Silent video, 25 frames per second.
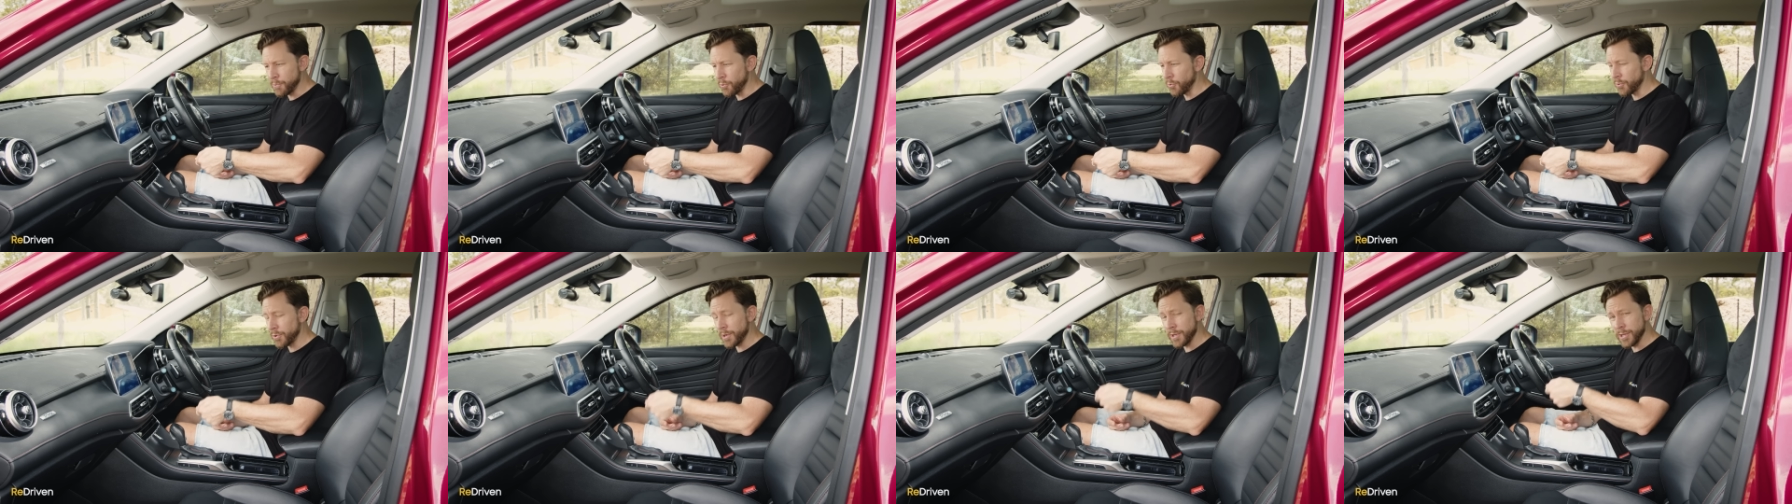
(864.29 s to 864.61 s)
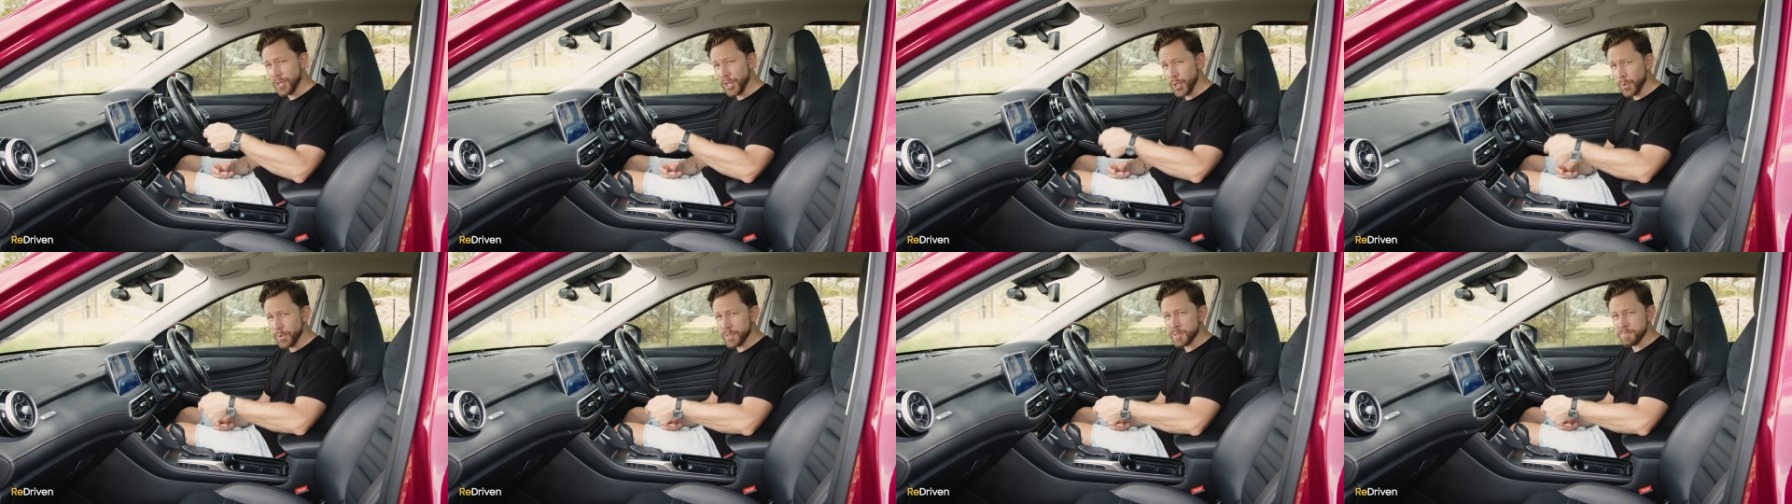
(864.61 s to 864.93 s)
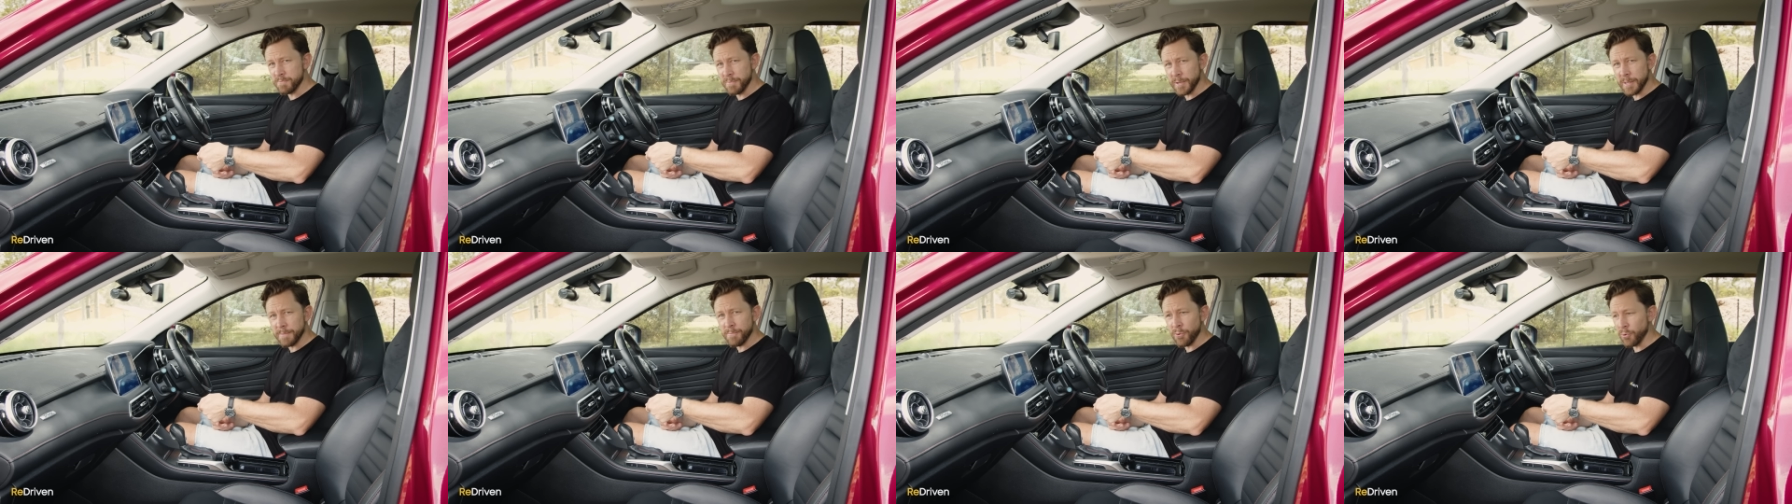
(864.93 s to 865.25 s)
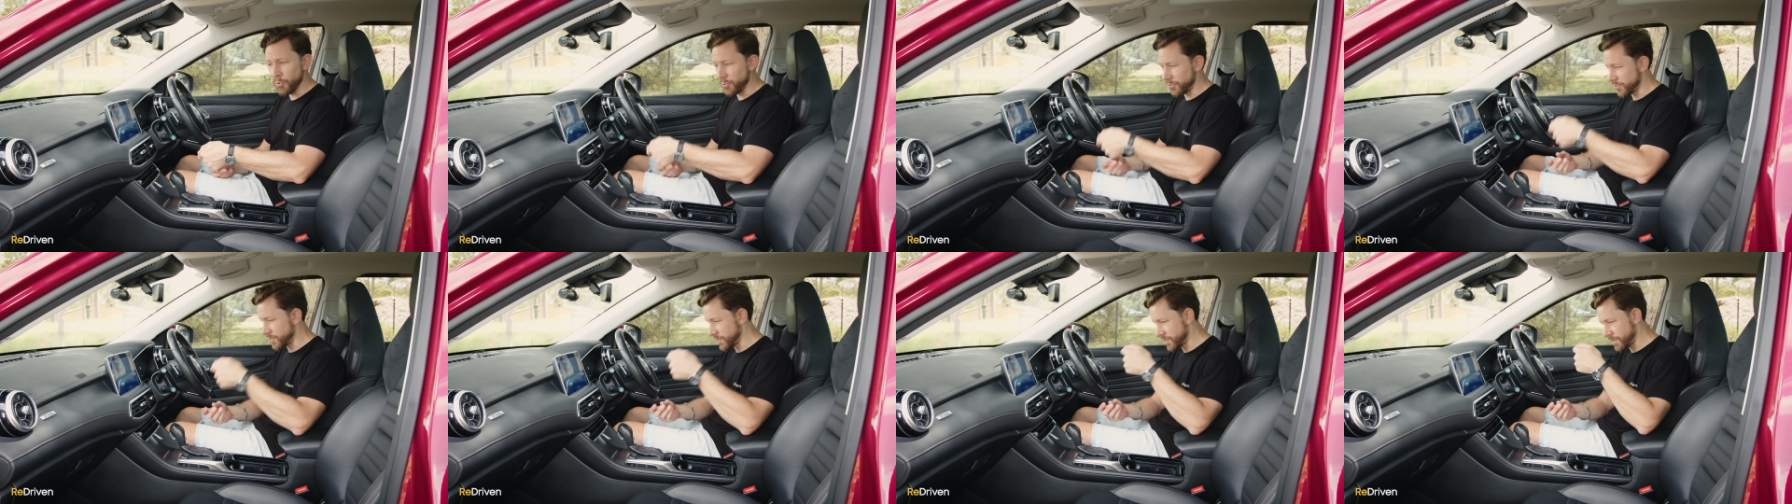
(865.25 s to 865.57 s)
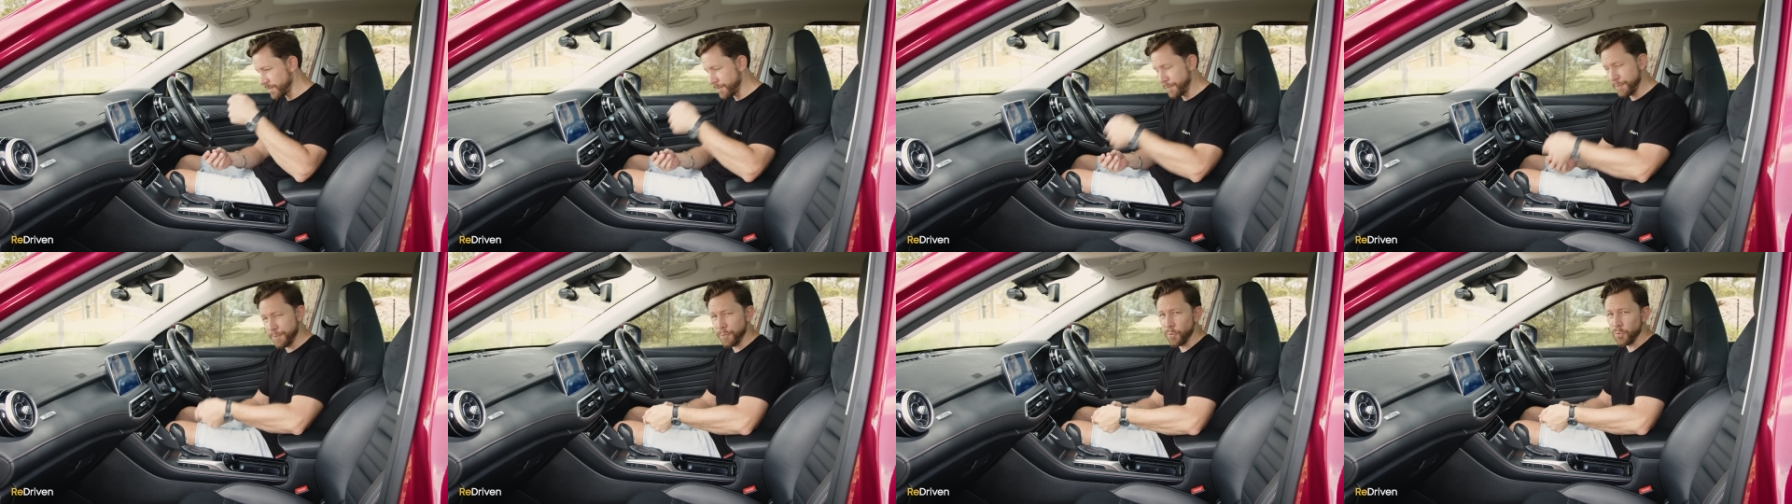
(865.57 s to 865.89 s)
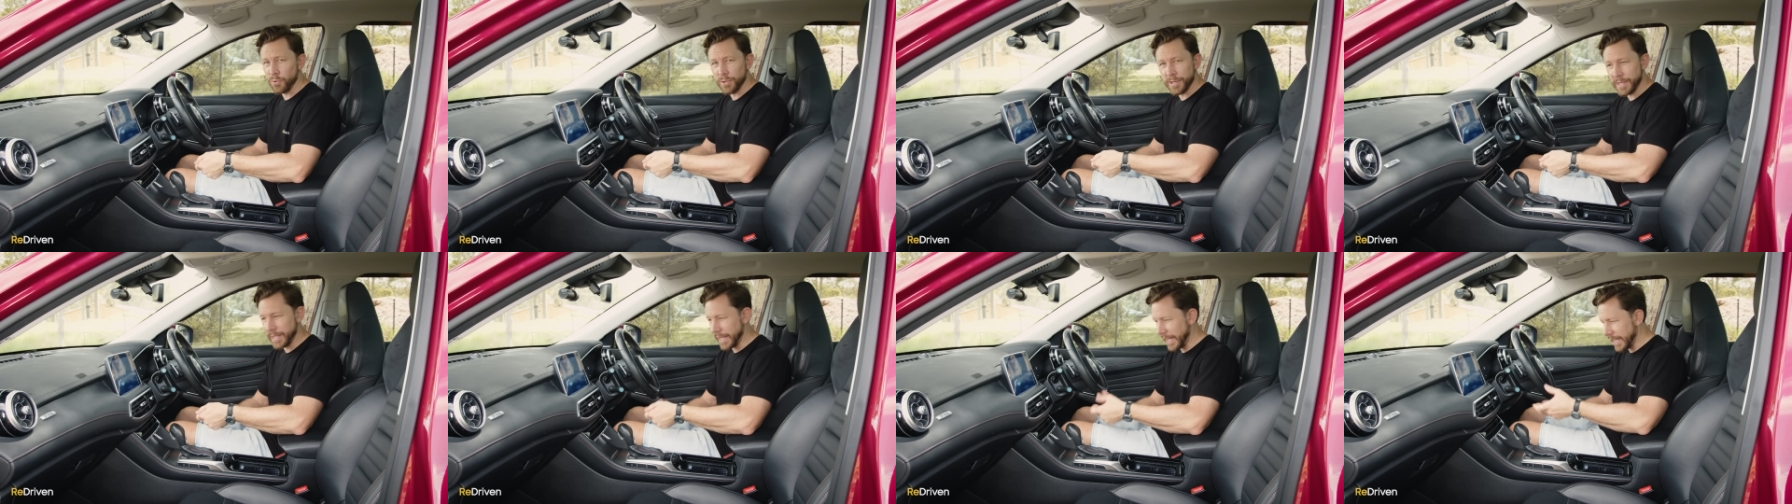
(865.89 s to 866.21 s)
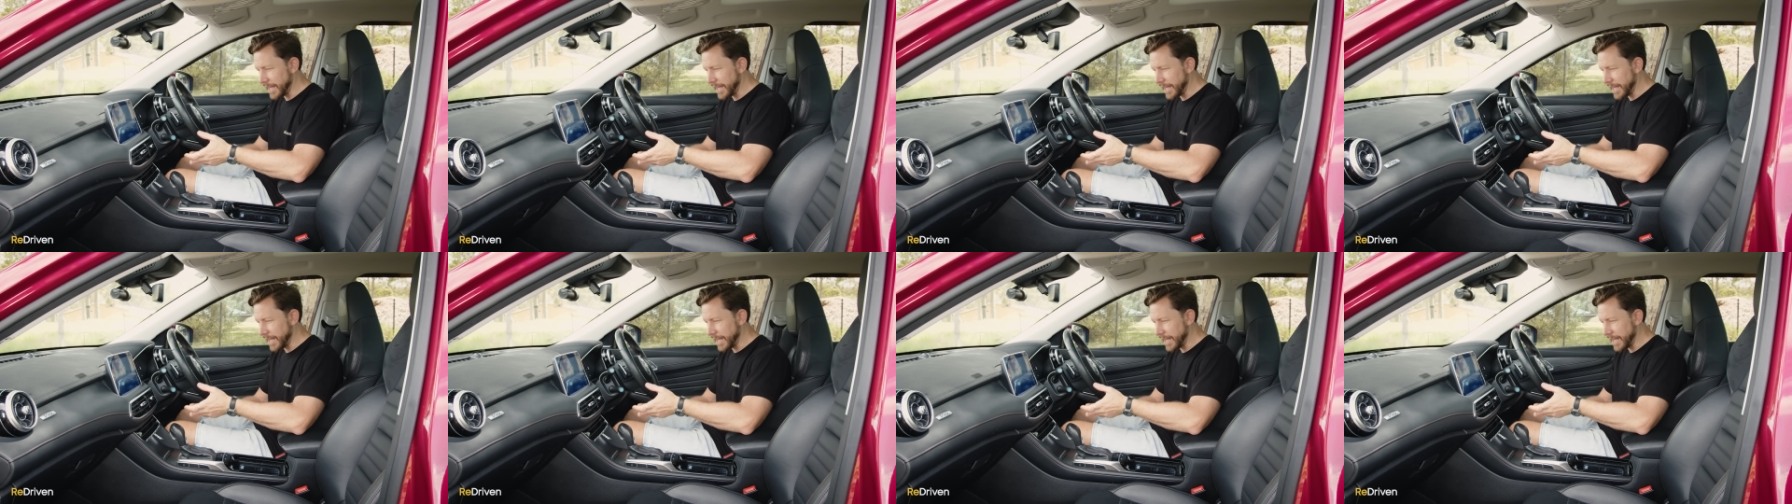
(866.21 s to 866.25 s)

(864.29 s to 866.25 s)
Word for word: port and the USB port just falling